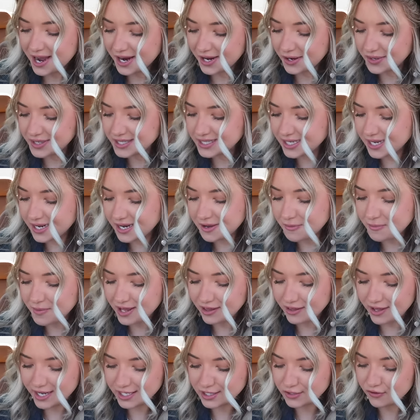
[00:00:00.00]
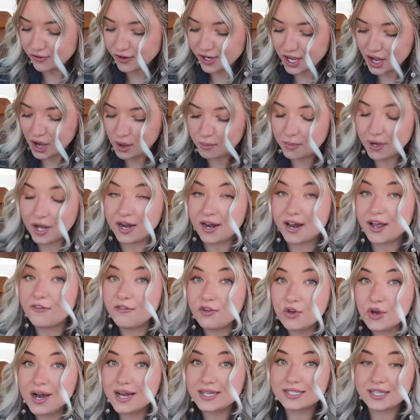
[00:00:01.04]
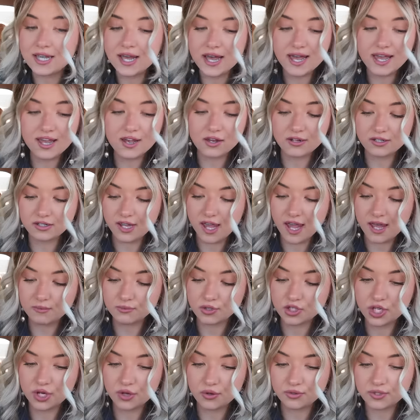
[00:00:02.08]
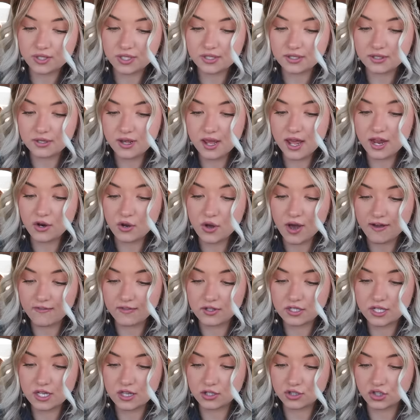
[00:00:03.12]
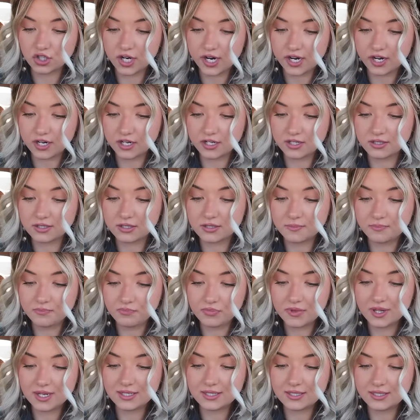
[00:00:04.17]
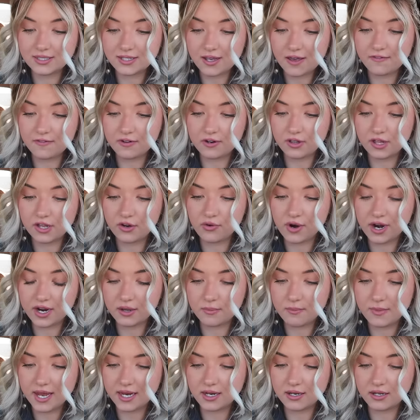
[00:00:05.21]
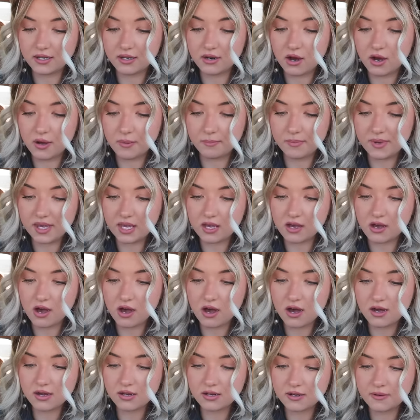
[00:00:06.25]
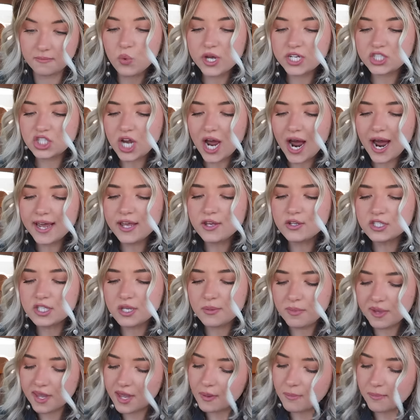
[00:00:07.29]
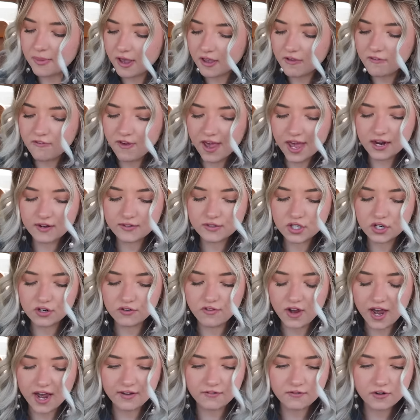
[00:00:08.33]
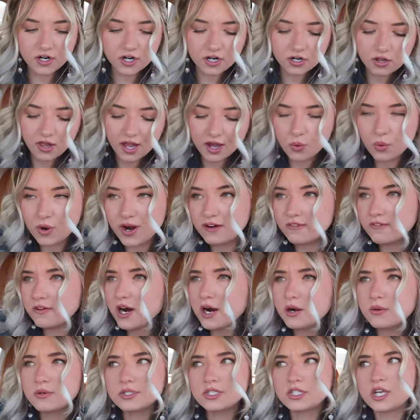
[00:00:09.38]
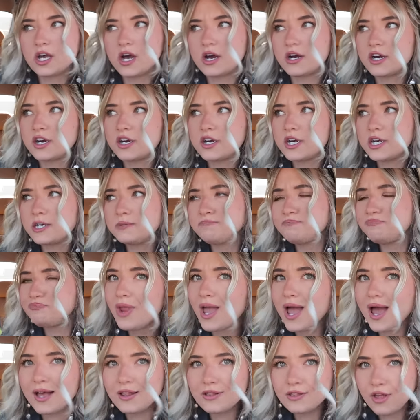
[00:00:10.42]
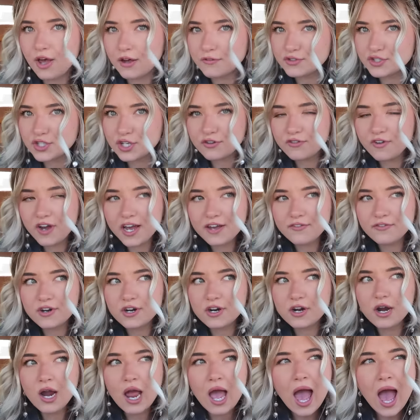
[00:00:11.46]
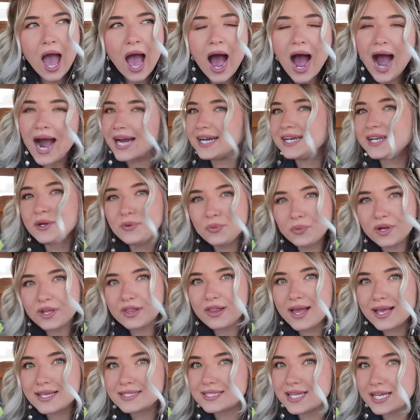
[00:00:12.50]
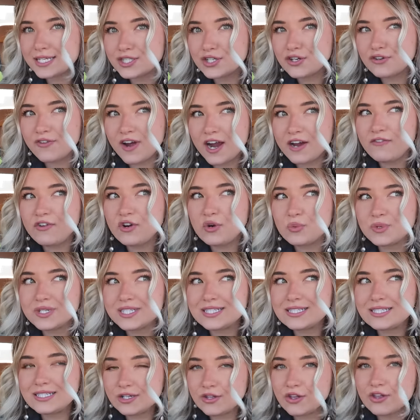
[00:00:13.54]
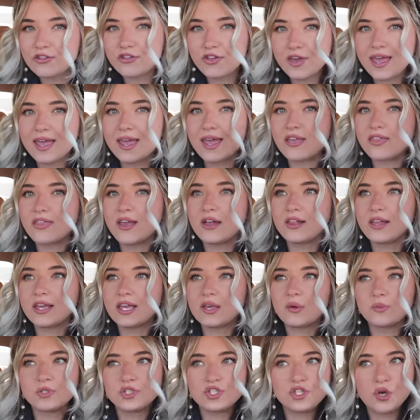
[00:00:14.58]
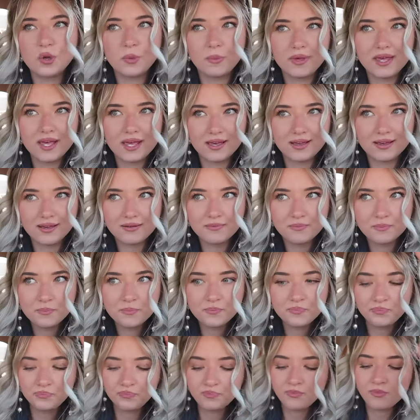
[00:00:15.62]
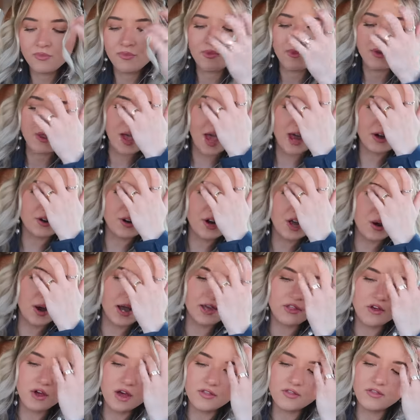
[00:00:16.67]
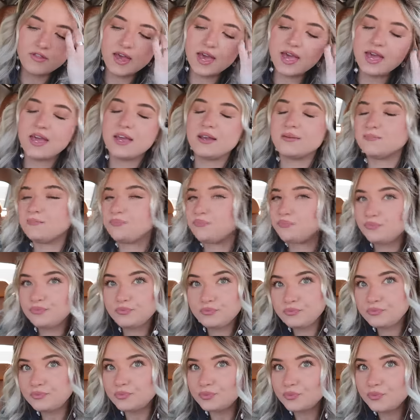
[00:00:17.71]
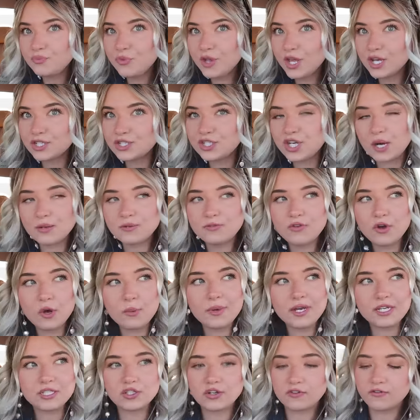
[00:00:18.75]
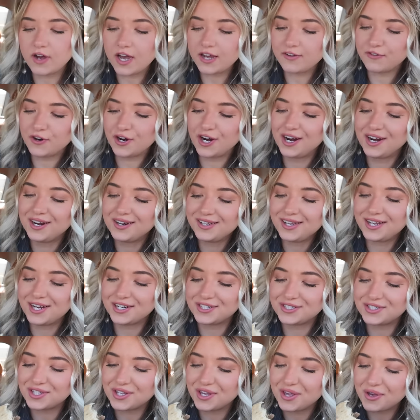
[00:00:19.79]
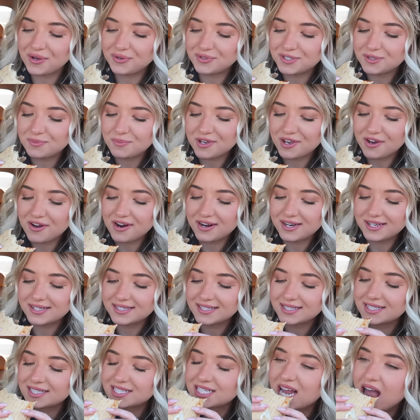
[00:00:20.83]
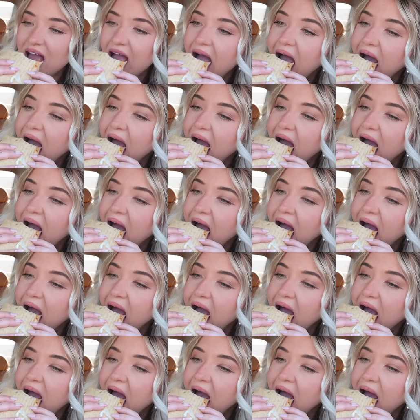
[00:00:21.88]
I know I said it in my last video, but if you guys like game shows and you haven't seen The Traitors, definitely recommend it on Peacock. Which I used to be a big fan of Survivor. Like whenever I was younger, I loved Survivor. I didn't realize that Survivor was still a thing and that like it was so big. I don't know. I thought they stopped filming Survivor years ago, to be honest.